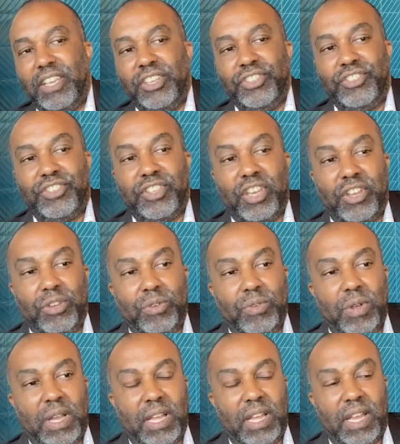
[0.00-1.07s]

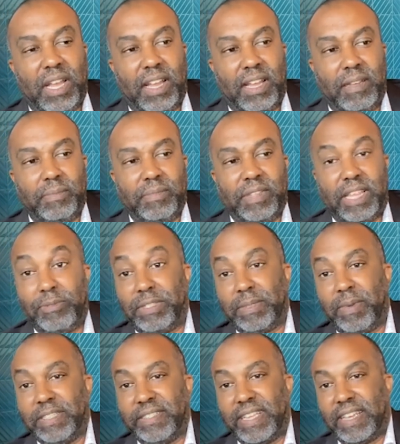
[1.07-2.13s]
So that
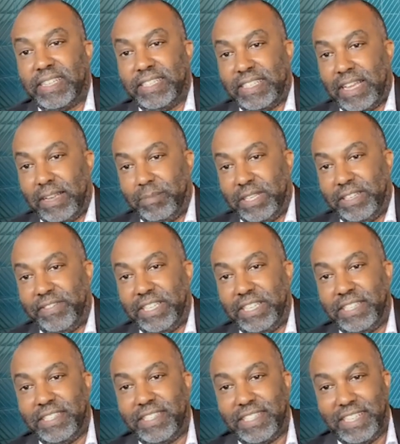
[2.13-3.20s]
was my second time living
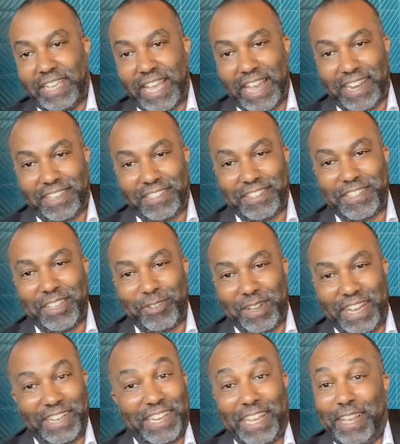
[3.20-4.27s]
in Seattle, so
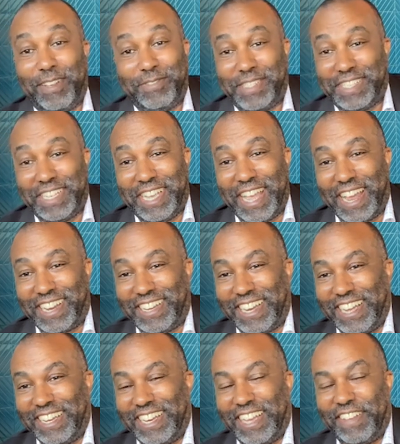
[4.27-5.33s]
I love Seattle.
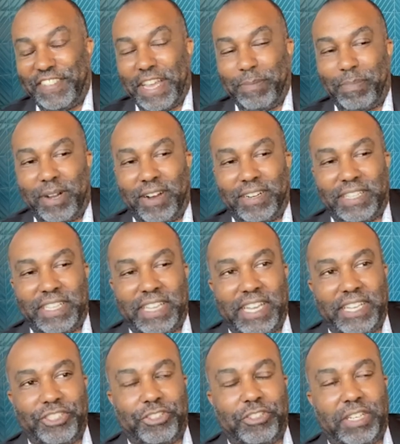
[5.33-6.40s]
I love that part of the
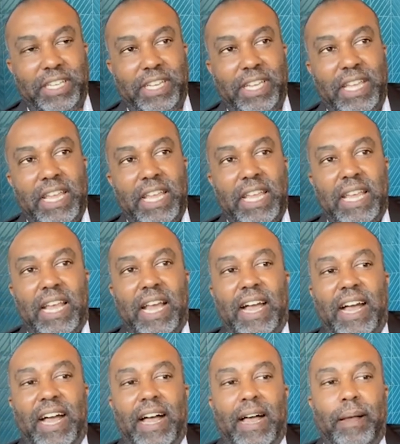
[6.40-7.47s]
country.
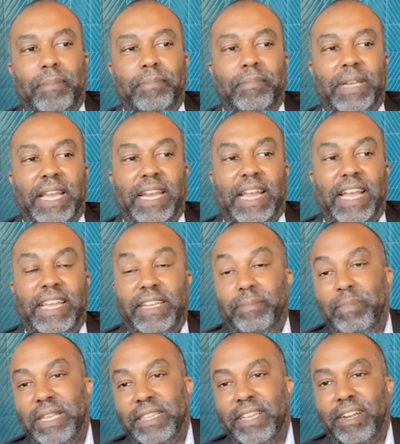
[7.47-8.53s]
And I
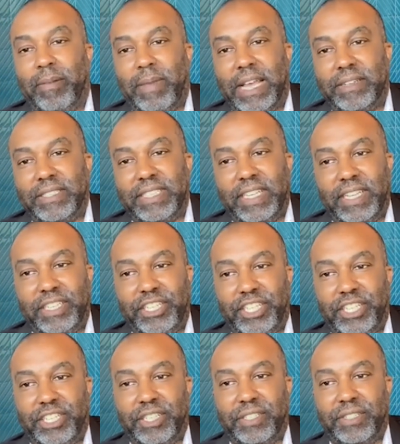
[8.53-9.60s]
had been there about 10
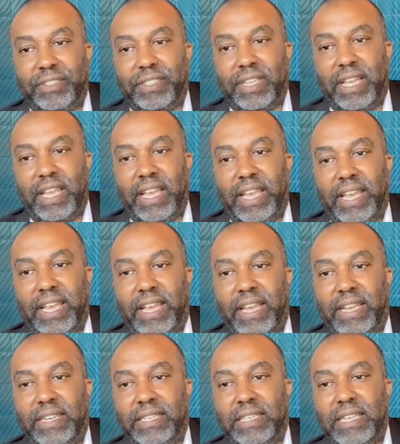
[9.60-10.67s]
years,
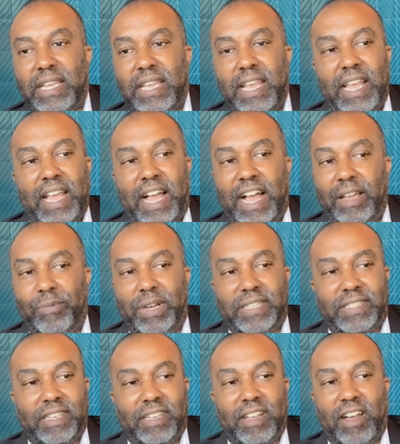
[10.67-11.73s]
and I
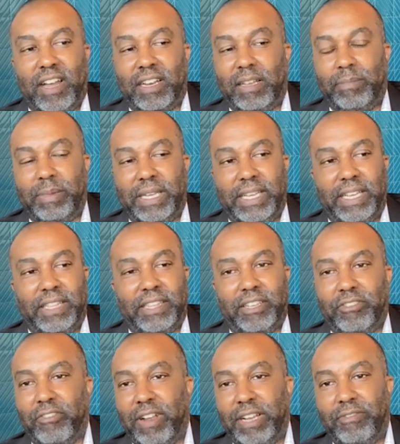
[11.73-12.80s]
wasn't caught up in the
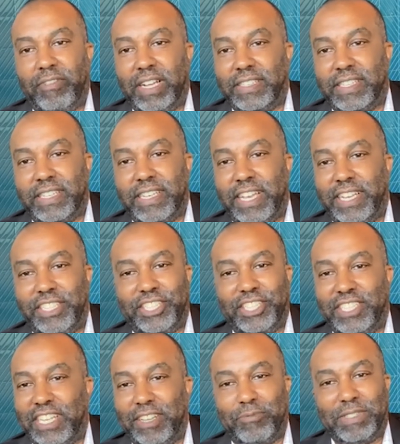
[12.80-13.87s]
Great
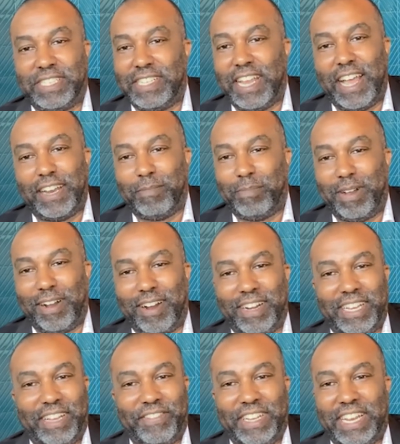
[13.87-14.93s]
Resignation. That was not a
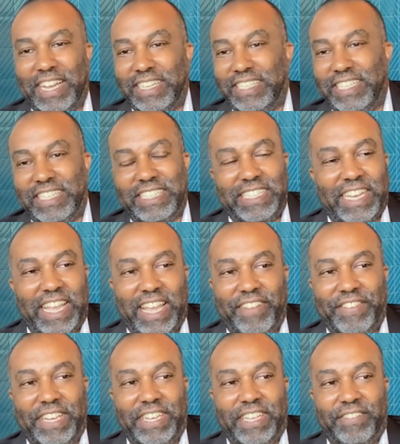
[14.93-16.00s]
part of it. I didn't
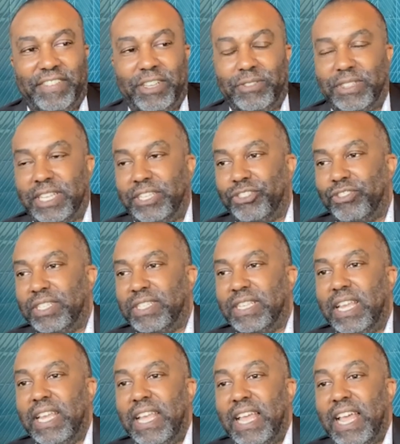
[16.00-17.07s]
have any of those interests.
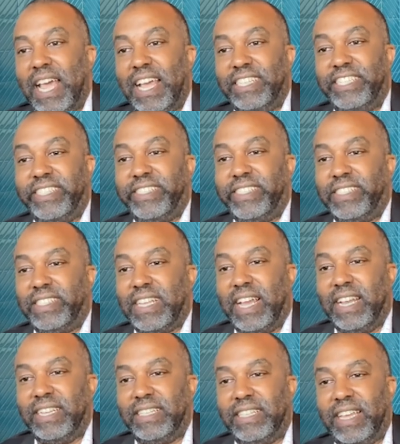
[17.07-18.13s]
I just
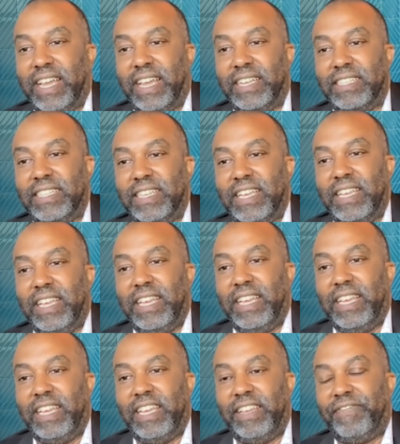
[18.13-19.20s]
decided that
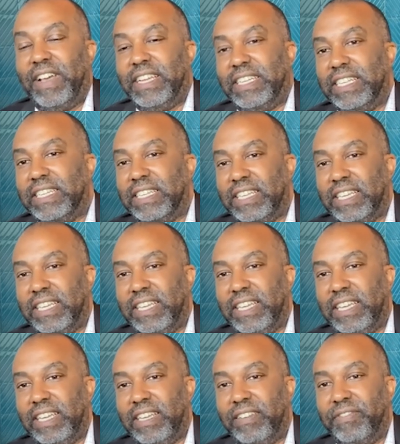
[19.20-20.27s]
if I didn't
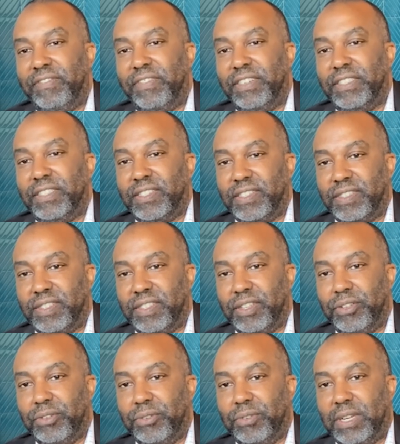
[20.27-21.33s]
leave
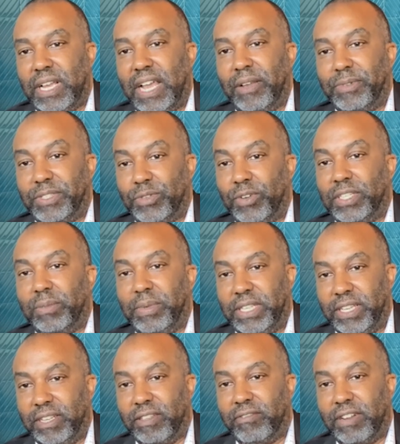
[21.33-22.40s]
soon, I was going to be
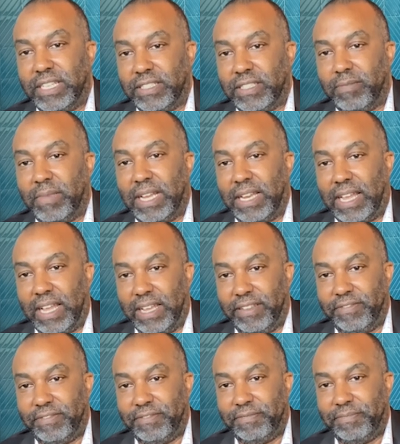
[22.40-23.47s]
there the rest of my
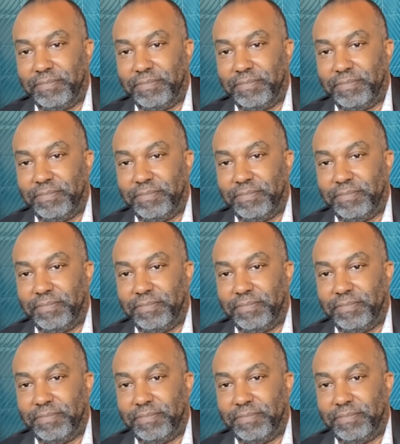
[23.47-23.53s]
life.